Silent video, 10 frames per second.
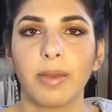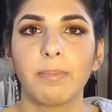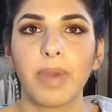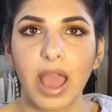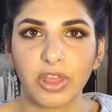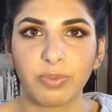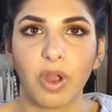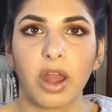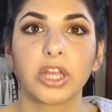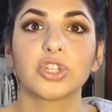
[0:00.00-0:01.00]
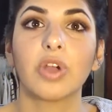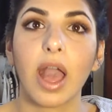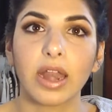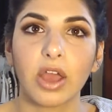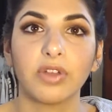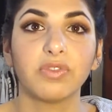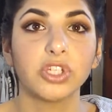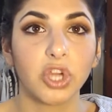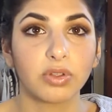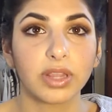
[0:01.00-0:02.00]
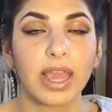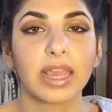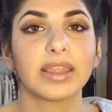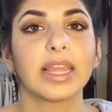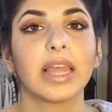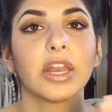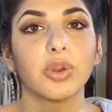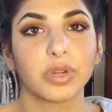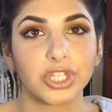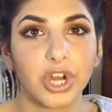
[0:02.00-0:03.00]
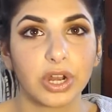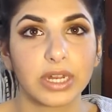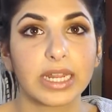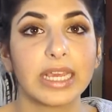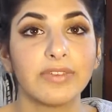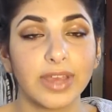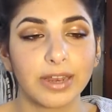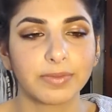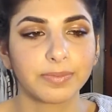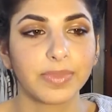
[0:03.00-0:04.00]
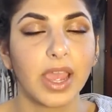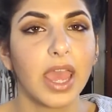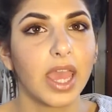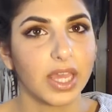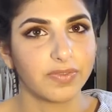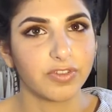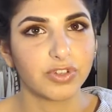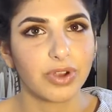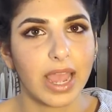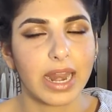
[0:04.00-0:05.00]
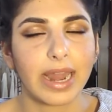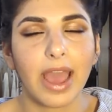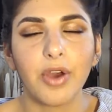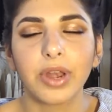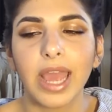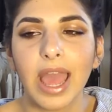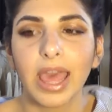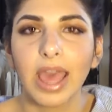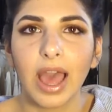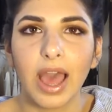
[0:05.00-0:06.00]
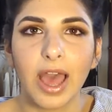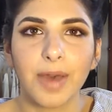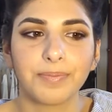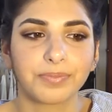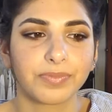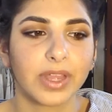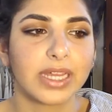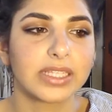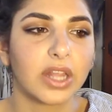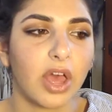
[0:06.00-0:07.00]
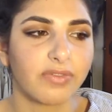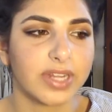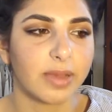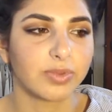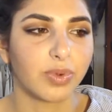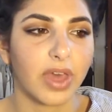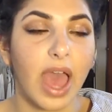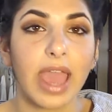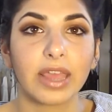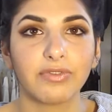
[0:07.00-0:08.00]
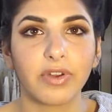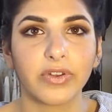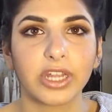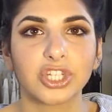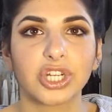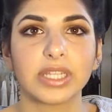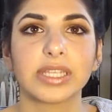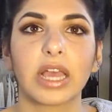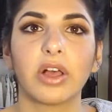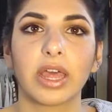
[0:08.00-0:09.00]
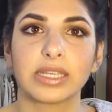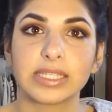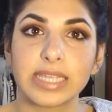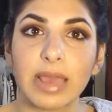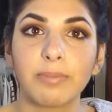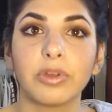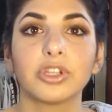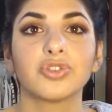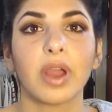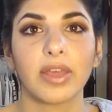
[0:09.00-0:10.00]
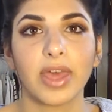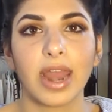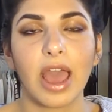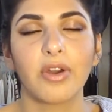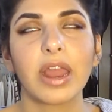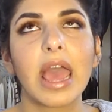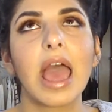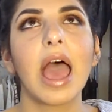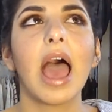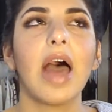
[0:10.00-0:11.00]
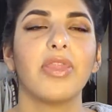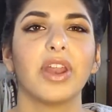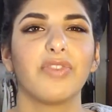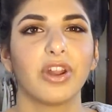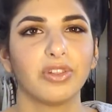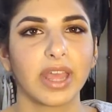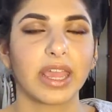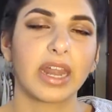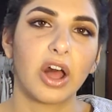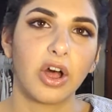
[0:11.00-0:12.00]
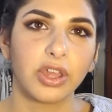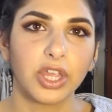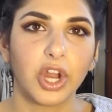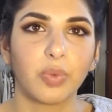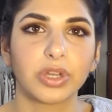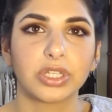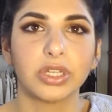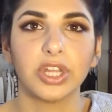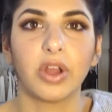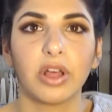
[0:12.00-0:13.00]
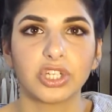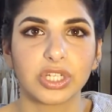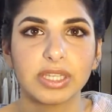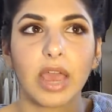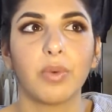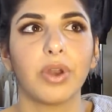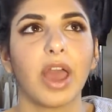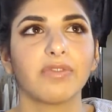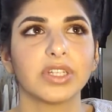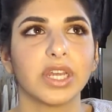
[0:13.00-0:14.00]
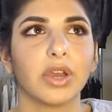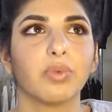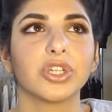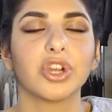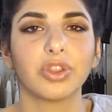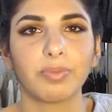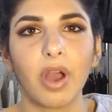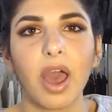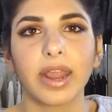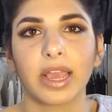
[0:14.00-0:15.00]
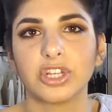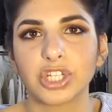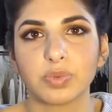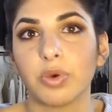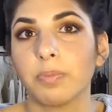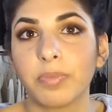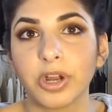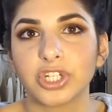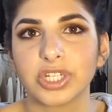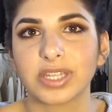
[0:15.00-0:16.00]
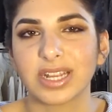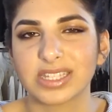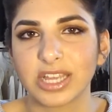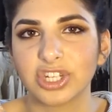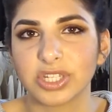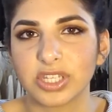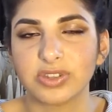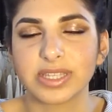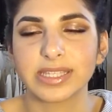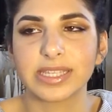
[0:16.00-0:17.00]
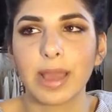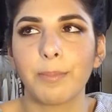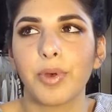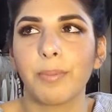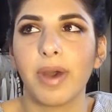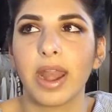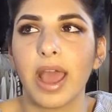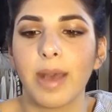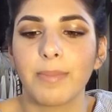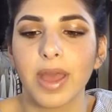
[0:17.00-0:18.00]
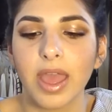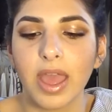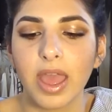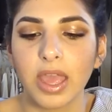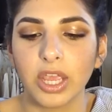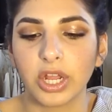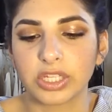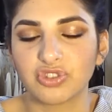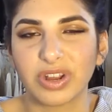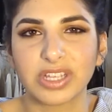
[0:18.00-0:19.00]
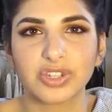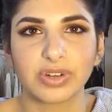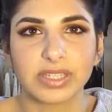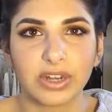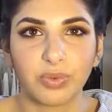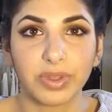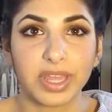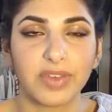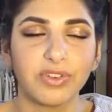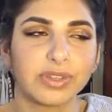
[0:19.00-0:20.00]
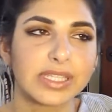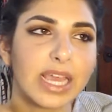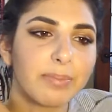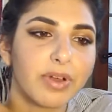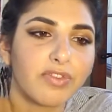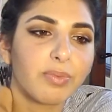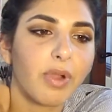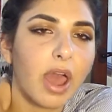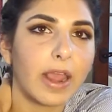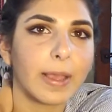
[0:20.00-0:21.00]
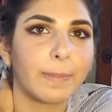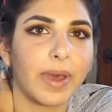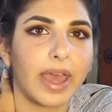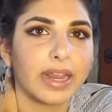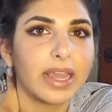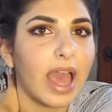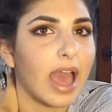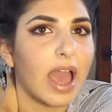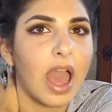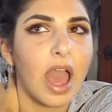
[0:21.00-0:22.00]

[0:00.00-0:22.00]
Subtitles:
buy the product, try it out. If you don't like it, they let you return it even if you've tried it out. Because a lot of times with high-end foundations, like, I'll get a sample, try that out, and then if I don't like it, I'll, I won't have to return the product. I just won't purchase it because I just use the sample. But because drugstores, they don't really give you a sample of the product. But yeah,